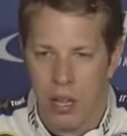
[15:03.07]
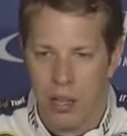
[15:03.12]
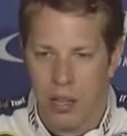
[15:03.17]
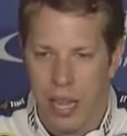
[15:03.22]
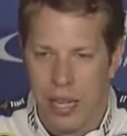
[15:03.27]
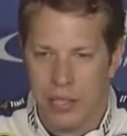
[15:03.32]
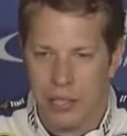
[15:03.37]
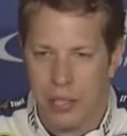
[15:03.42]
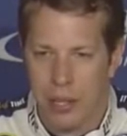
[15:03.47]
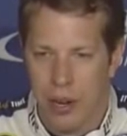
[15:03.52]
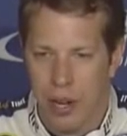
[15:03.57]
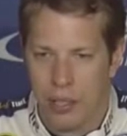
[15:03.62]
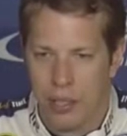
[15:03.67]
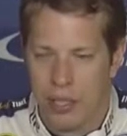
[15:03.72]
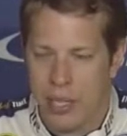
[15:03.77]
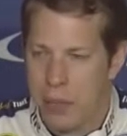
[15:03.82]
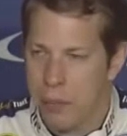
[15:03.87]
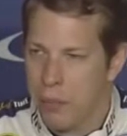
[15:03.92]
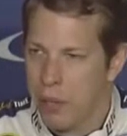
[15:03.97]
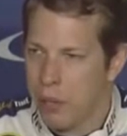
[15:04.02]
last year I
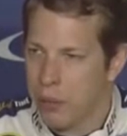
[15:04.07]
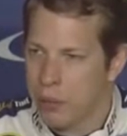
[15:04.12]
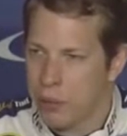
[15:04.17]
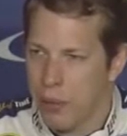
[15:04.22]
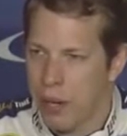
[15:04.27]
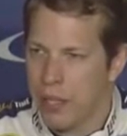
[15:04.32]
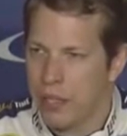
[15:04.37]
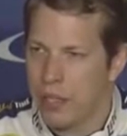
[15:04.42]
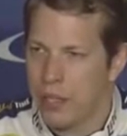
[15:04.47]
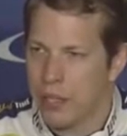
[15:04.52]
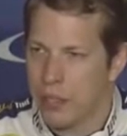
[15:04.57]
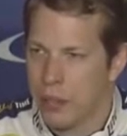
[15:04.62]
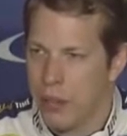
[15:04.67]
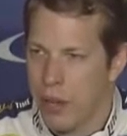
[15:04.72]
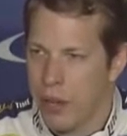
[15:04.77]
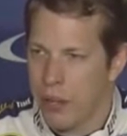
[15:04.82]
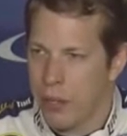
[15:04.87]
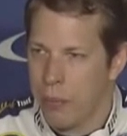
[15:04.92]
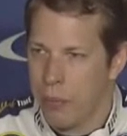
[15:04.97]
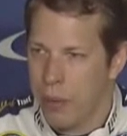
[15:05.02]
skipped those races so
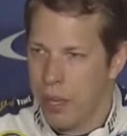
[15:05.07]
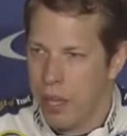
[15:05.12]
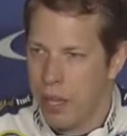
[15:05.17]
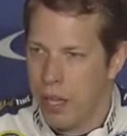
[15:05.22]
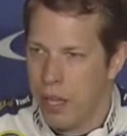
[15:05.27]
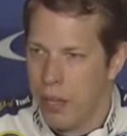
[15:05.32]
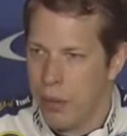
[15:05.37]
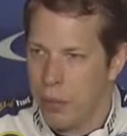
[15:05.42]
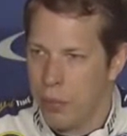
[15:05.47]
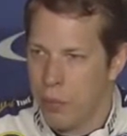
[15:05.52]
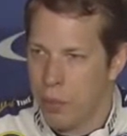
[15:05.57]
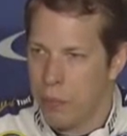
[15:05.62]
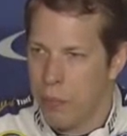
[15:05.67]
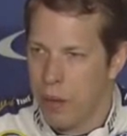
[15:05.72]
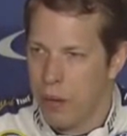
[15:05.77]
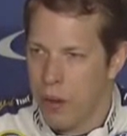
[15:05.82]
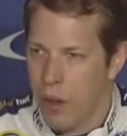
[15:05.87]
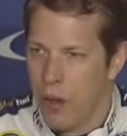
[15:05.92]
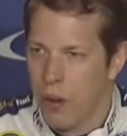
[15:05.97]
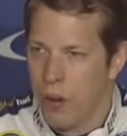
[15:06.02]
I could be with
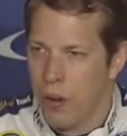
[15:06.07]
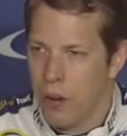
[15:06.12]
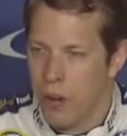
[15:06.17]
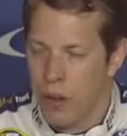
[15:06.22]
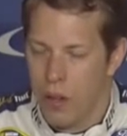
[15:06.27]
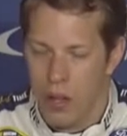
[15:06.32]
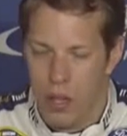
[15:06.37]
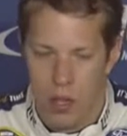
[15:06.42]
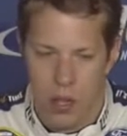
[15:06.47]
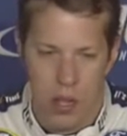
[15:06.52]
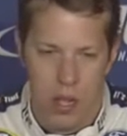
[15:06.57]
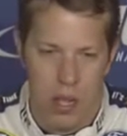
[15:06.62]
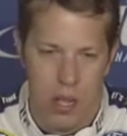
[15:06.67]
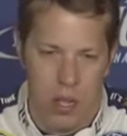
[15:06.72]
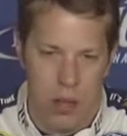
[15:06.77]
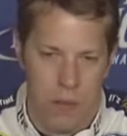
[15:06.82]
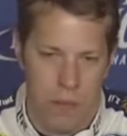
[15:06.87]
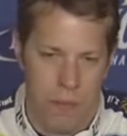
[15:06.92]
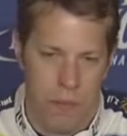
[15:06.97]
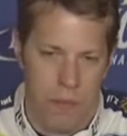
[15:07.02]
my daughter
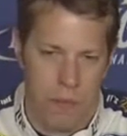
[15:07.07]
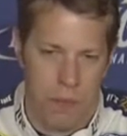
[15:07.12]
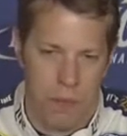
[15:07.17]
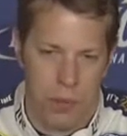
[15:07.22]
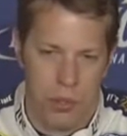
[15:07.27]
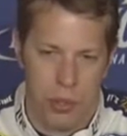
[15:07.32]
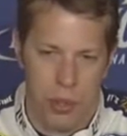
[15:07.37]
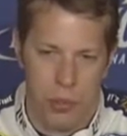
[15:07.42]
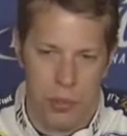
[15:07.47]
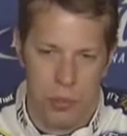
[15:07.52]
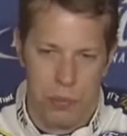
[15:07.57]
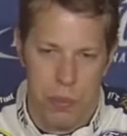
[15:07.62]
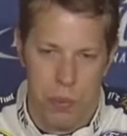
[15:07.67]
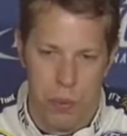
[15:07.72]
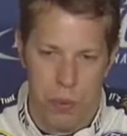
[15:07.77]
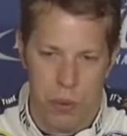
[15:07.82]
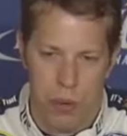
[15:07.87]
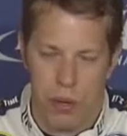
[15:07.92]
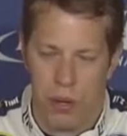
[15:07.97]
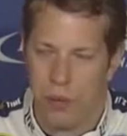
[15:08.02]
um, when she was
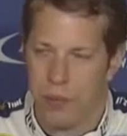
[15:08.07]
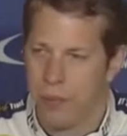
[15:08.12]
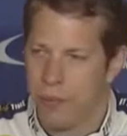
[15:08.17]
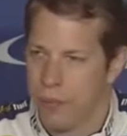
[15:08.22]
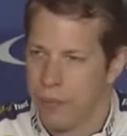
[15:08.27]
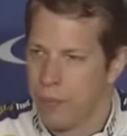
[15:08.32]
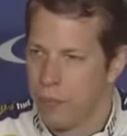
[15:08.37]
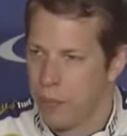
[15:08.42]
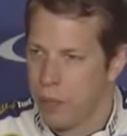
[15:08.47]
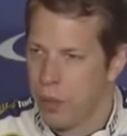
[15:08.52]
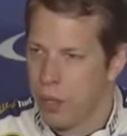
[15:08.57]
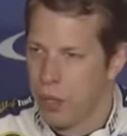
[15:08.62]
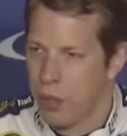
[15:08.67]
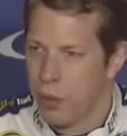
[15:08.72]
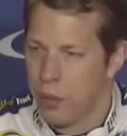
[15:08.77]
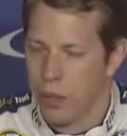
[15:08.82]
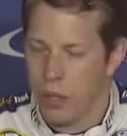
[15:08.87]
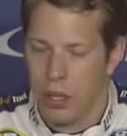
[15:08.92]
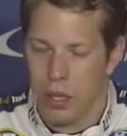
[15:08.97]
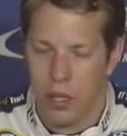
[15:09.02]
born, and you
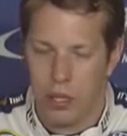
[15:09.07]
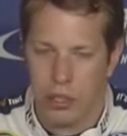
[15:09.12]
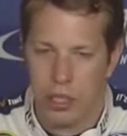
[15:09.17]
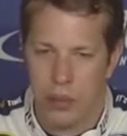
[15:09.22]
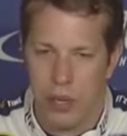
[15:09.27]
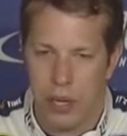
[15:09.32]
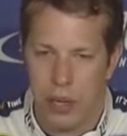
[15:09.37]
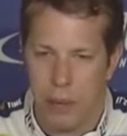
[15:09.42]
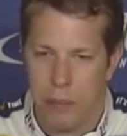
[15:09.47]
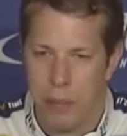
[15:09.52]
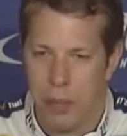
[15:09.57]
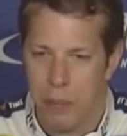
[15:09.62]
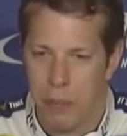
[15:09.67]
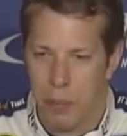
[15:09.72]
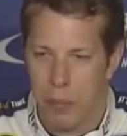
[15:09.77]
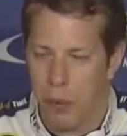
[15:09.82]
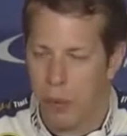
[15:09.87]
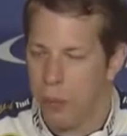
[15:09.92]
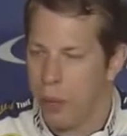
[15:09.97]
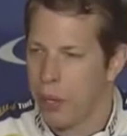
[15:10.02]
know she ended up being
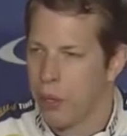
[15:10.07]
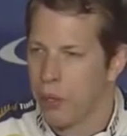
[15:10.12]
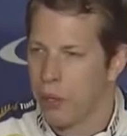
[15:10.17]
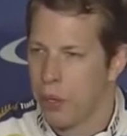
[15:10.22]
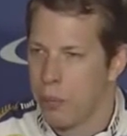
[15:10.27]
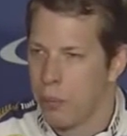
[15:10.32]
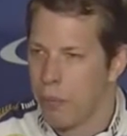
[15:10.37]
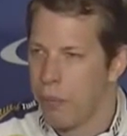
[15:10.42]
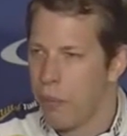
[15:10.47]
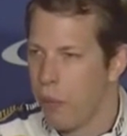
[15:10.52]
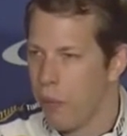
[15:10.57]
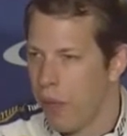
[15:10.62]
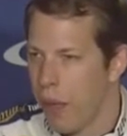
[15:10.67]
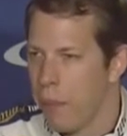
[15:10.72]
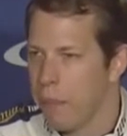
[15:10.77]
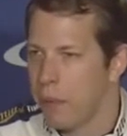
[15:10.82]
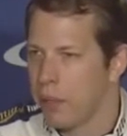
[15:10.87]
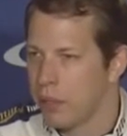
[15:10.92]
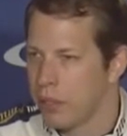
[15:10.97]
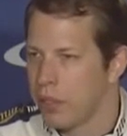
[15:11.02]
born a week or two before
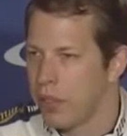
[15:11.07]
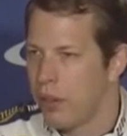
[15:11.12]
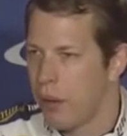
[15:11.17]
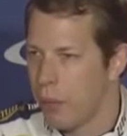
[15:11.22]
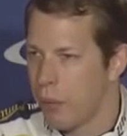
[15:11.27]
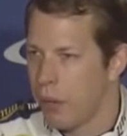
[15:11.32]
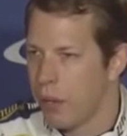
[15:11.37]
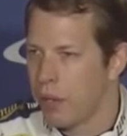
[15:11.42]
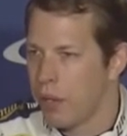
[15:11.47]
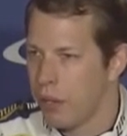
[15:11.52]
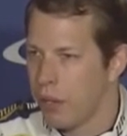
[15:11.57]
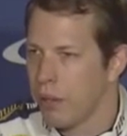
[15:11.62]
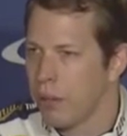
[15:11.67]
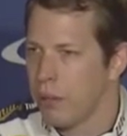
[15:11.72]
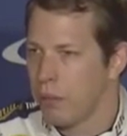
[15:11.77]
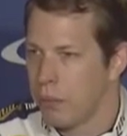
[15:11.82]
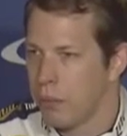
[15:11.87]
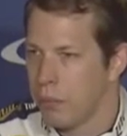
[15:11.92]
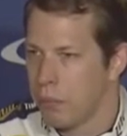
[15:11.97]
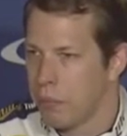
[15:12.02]
that, but still I wanted to
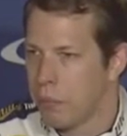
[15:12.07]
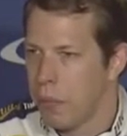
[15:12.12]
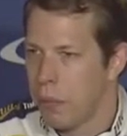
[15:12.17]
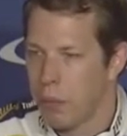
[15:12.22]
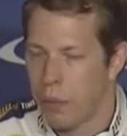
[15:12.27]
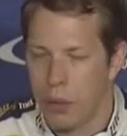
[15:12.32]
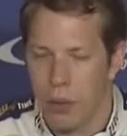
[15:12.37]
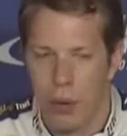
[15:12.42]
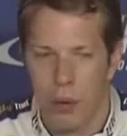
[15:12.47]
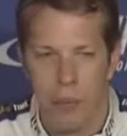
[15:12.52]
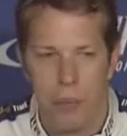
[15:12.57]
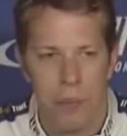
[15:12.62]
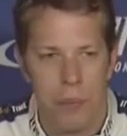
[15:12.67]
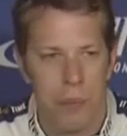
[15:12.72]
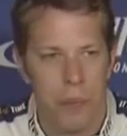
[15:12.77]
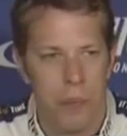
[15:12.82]
be with her.